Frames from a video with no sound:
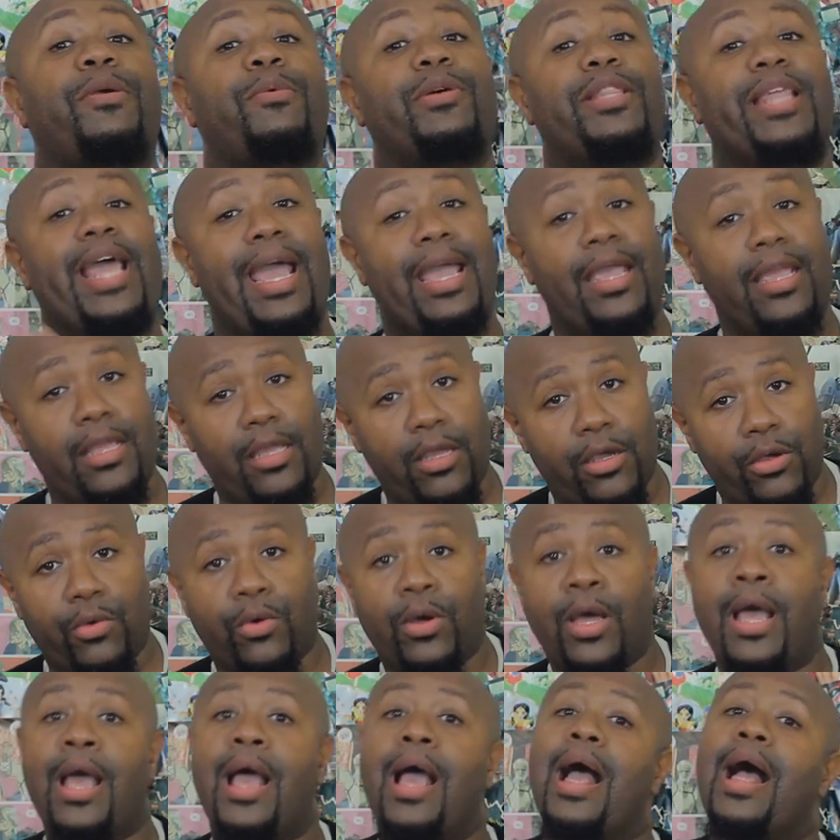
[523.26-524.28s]
people that
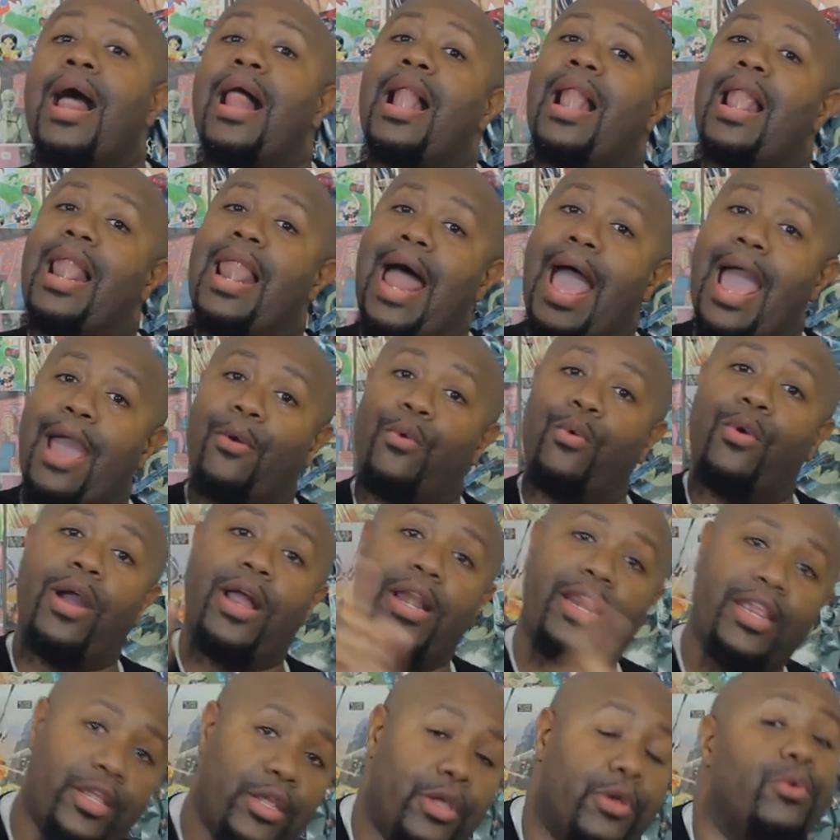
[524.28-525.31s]
you like
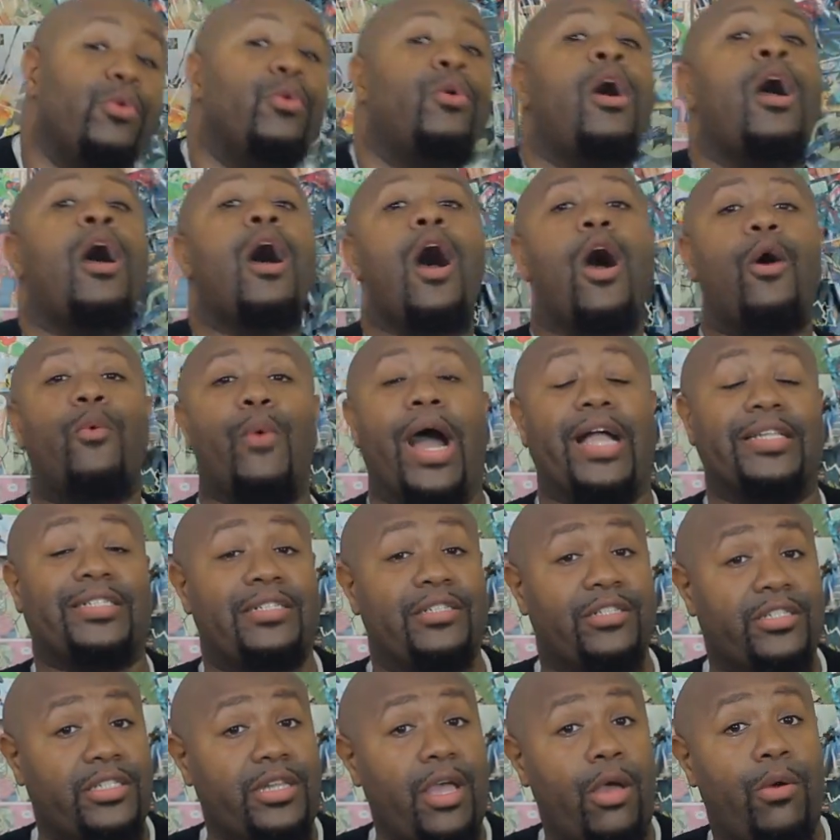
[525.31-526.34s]
what you are
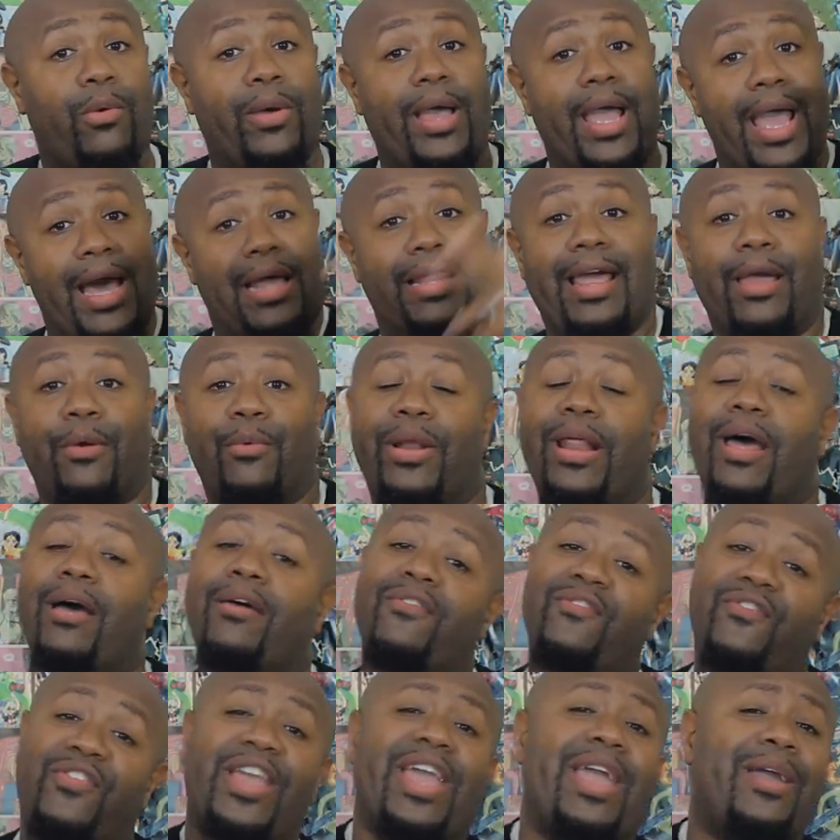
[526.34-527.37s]
watching. So, LA, what
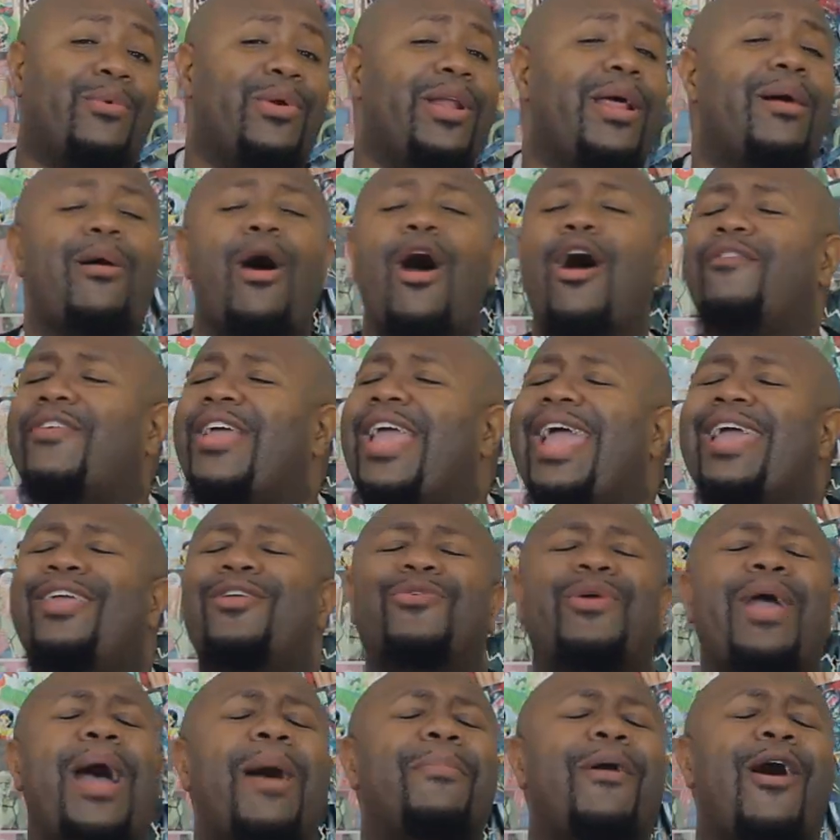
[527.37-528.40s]
up? VA, what up? RVA,
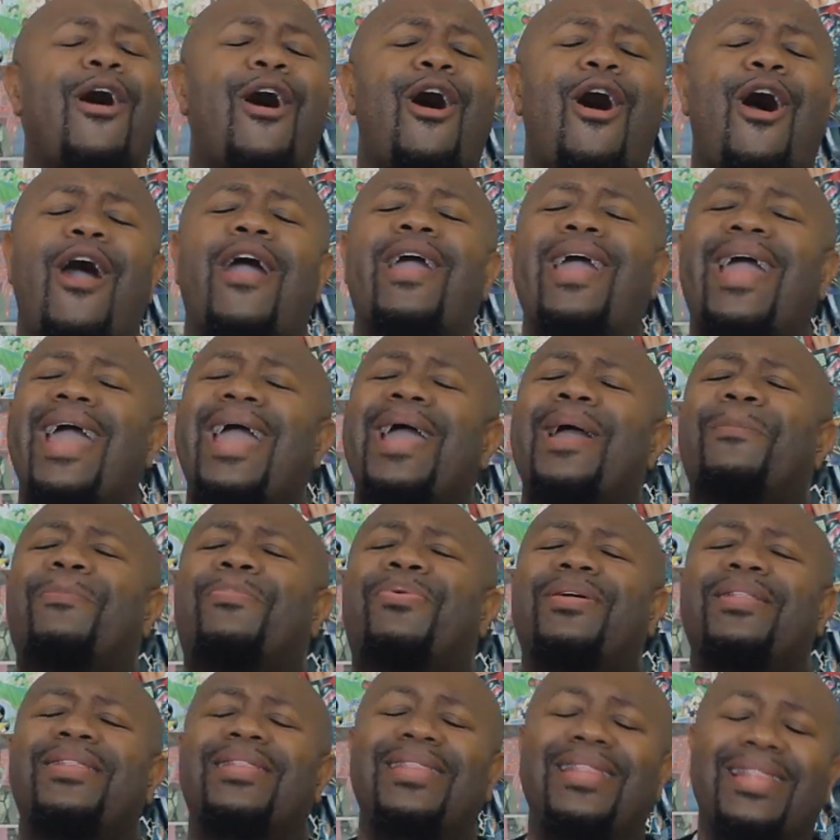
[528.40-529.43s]
you got my heart.
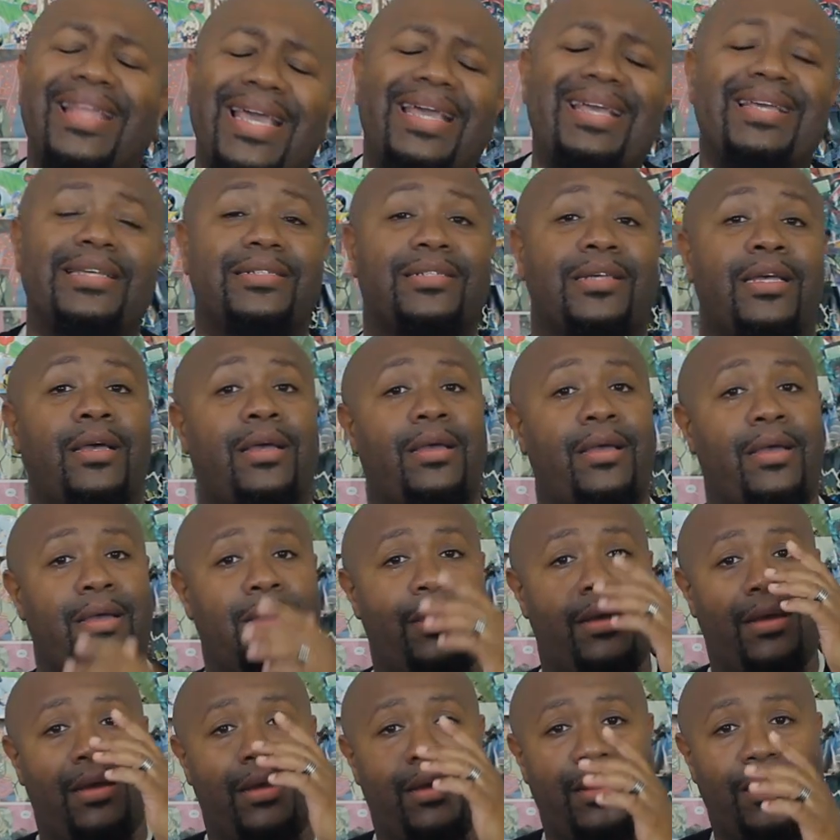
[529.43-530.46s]
And please
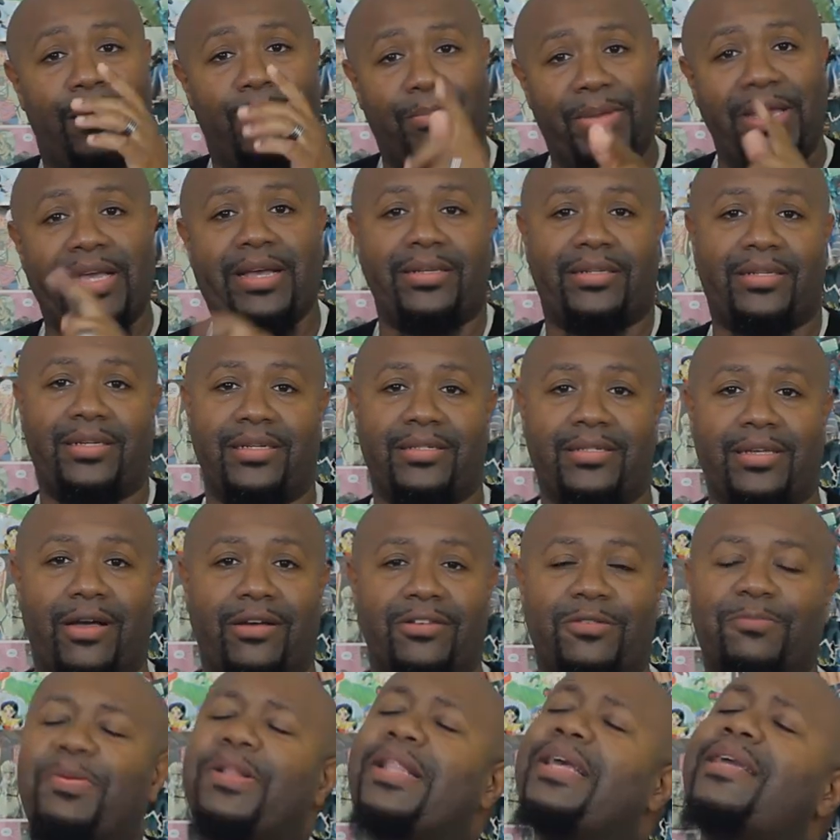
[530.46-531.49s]
be good to
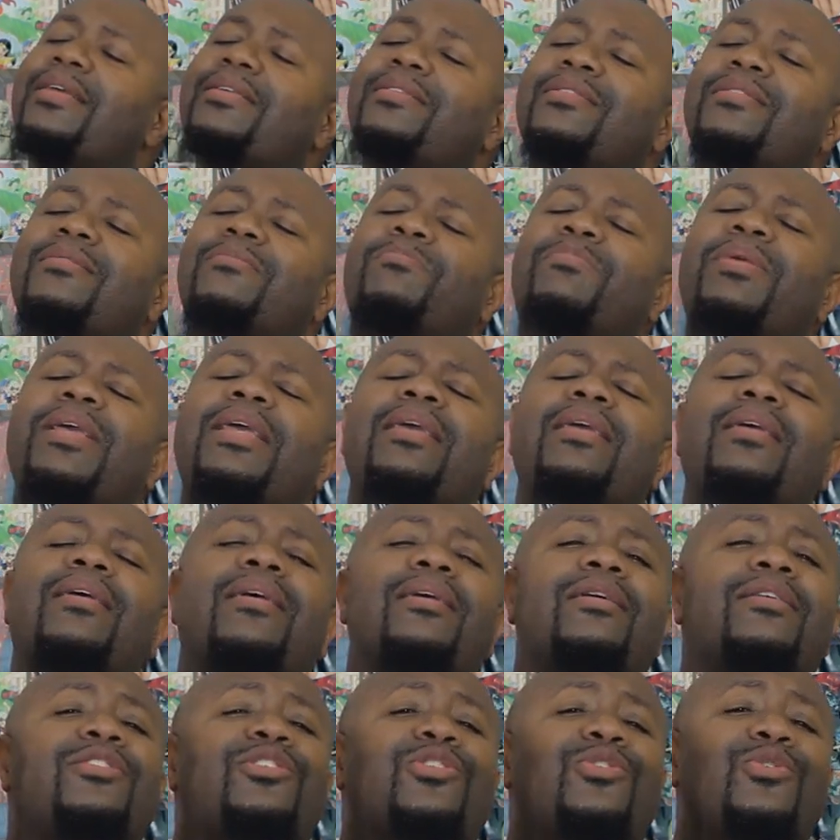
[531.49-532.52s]
yourselves. Please be
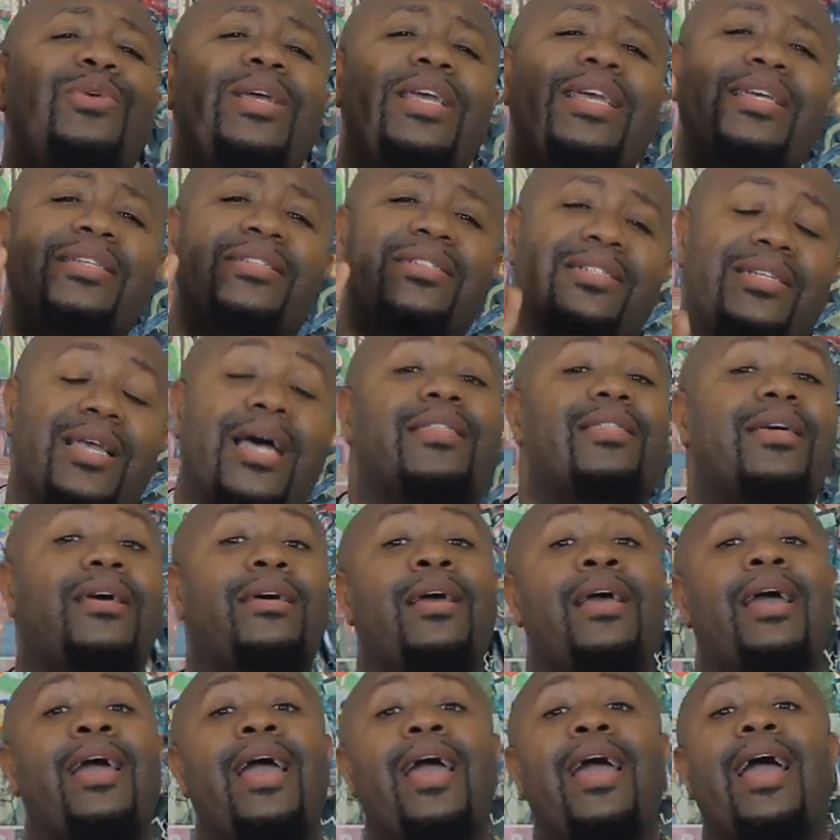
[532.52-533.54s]
good to each
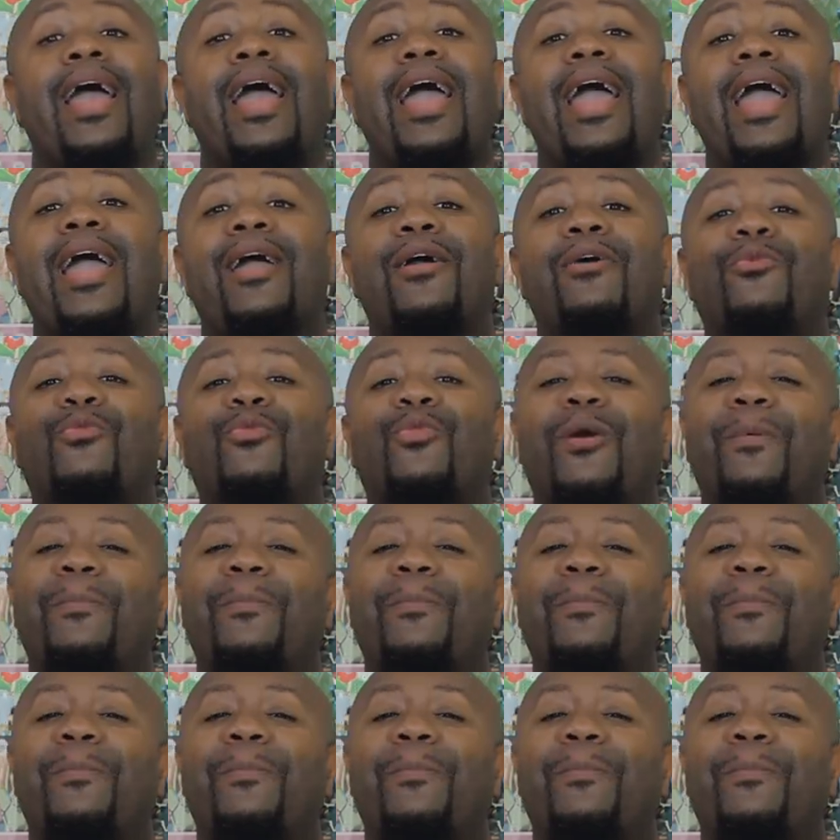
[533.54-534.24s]
other. And